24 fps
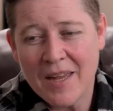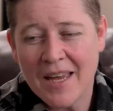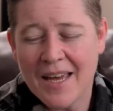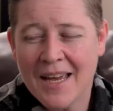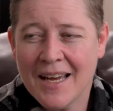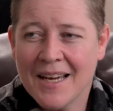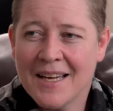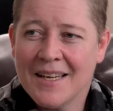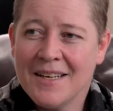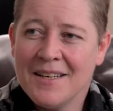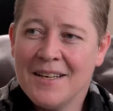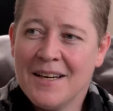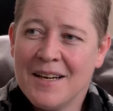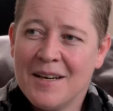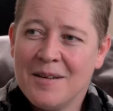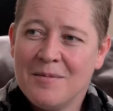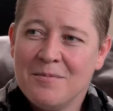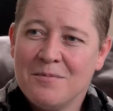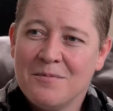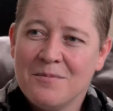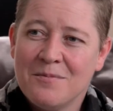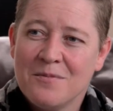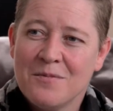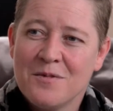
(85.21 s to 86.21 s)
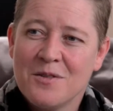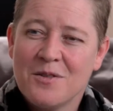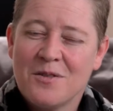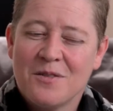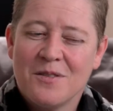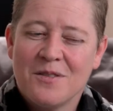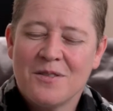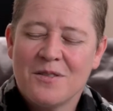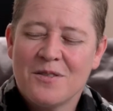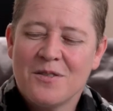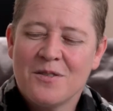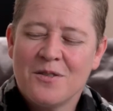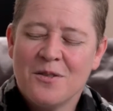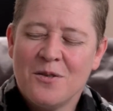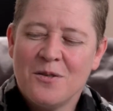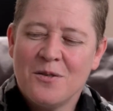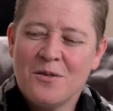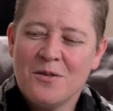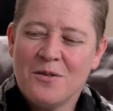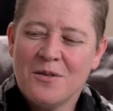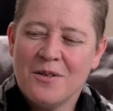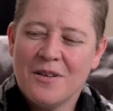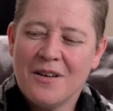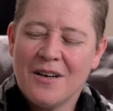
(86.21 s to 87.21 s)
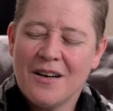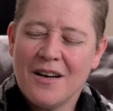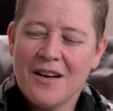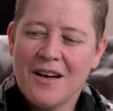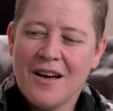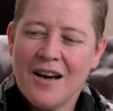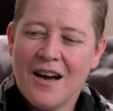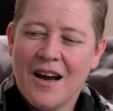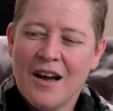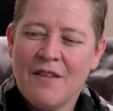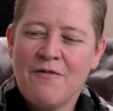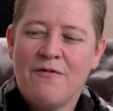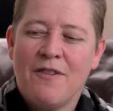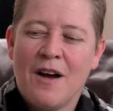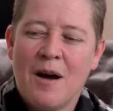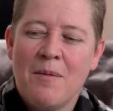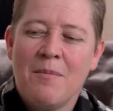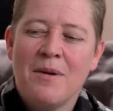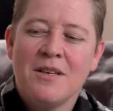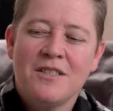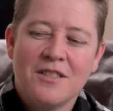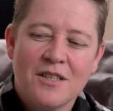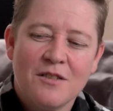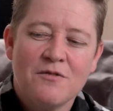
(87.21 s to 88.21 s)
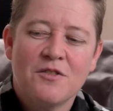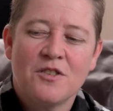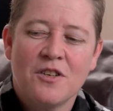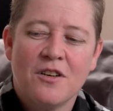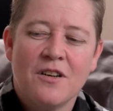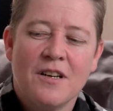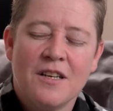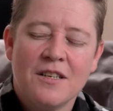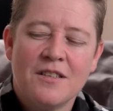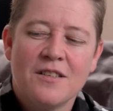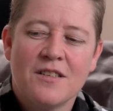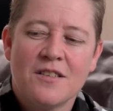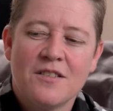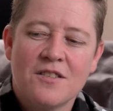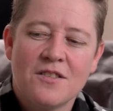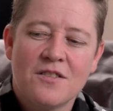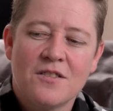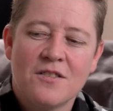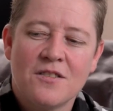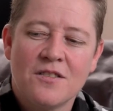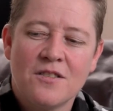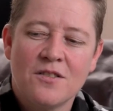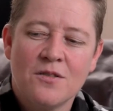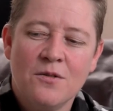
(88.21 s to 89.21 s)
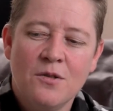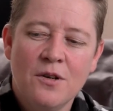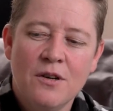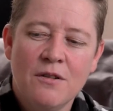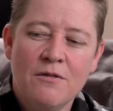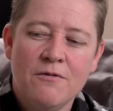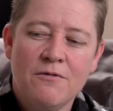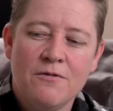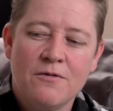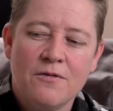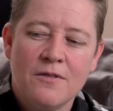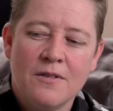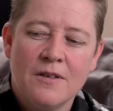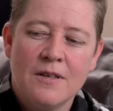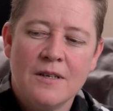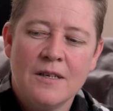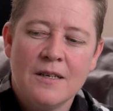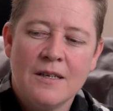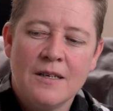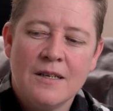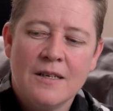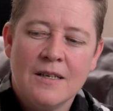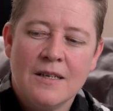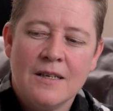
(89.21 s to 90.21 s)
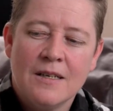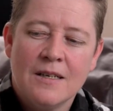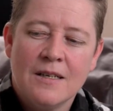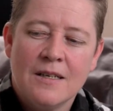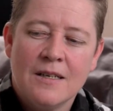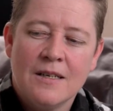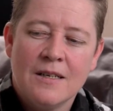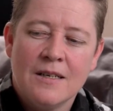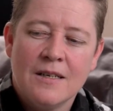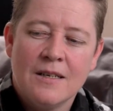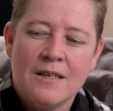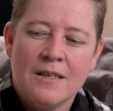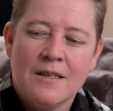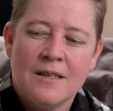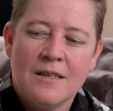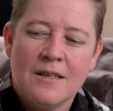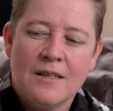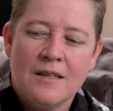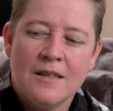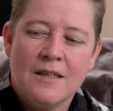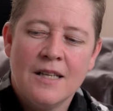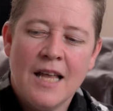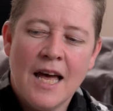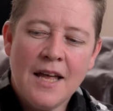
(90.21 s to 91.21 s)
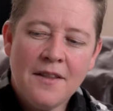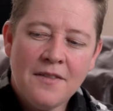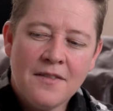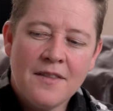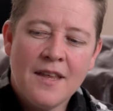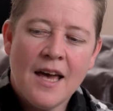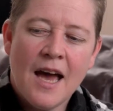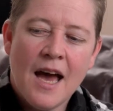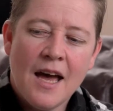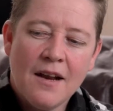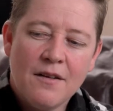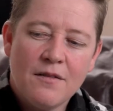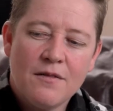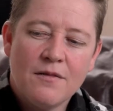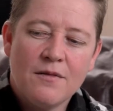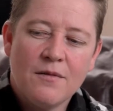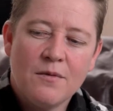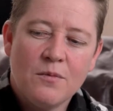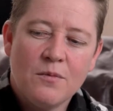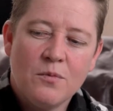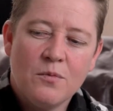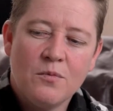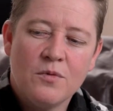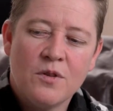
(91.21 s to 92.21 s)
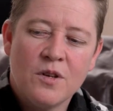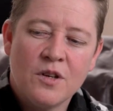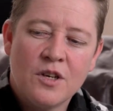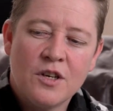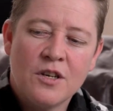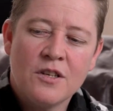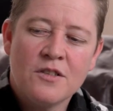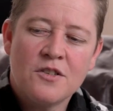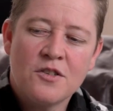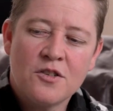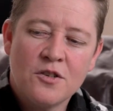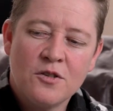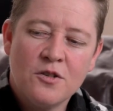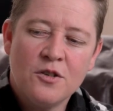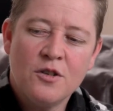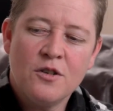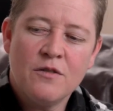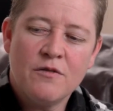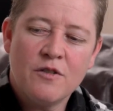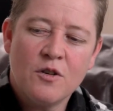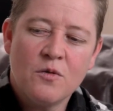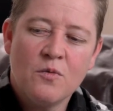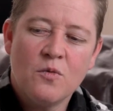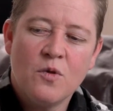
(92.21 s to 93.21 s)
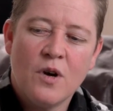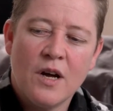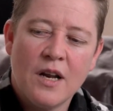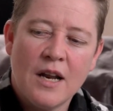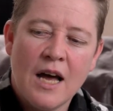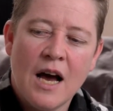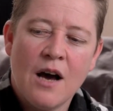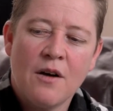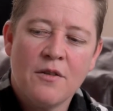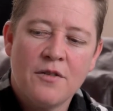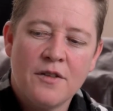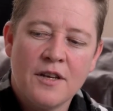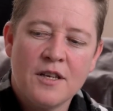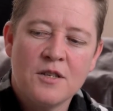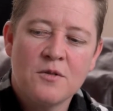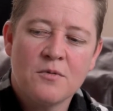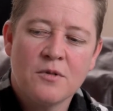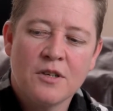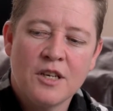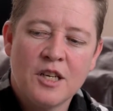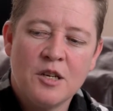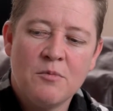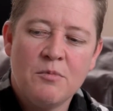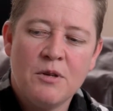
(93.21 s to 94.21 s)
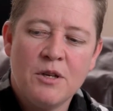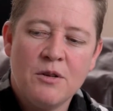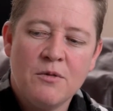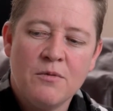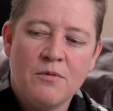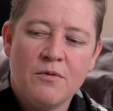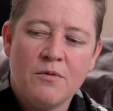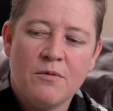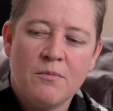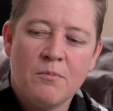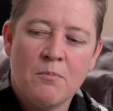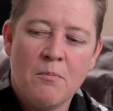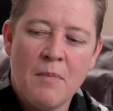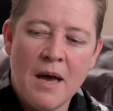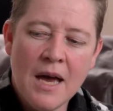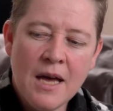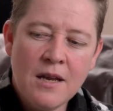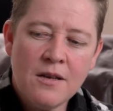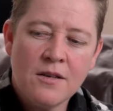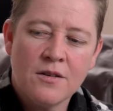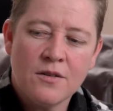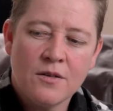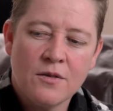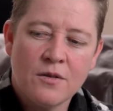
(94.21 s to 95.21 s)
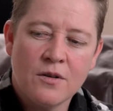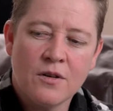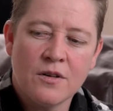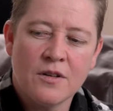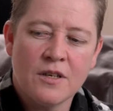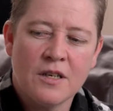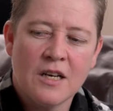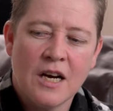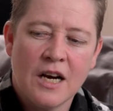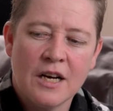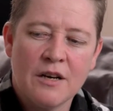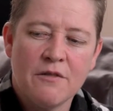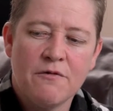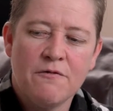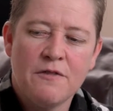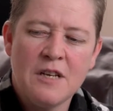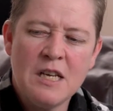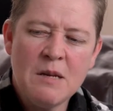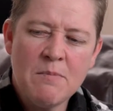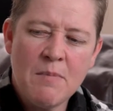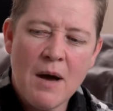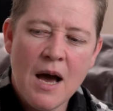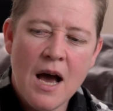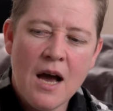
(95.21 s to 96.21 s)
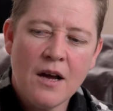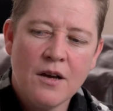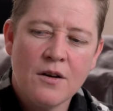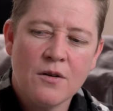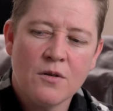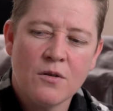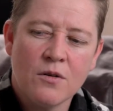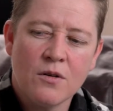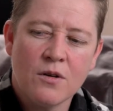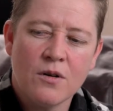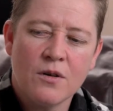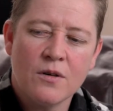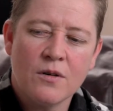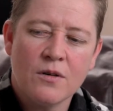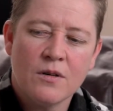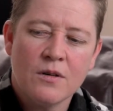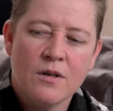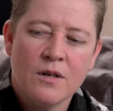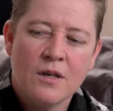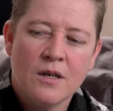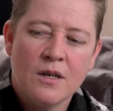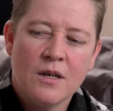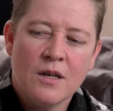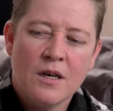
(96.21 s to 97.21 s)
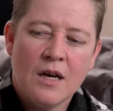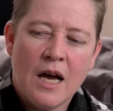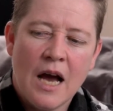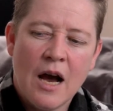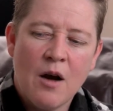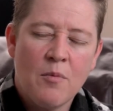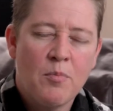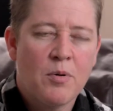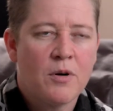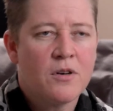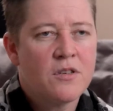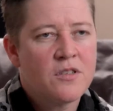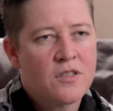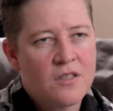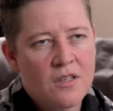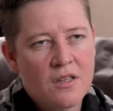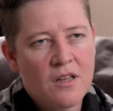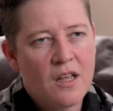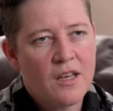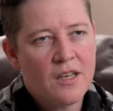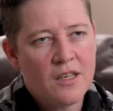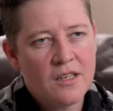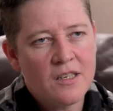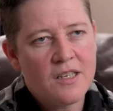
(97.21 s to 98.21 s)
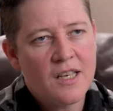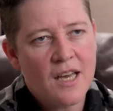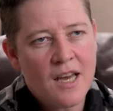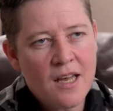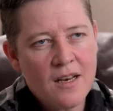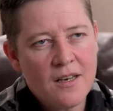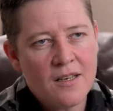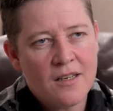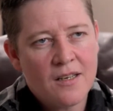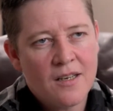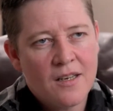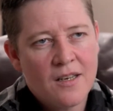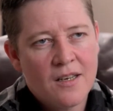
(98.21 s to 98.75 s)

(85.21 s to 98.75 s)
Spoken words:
And so I found myself starting to sort of let the concern over how things were going to be met, or the kind of feedback, or how personal I could get,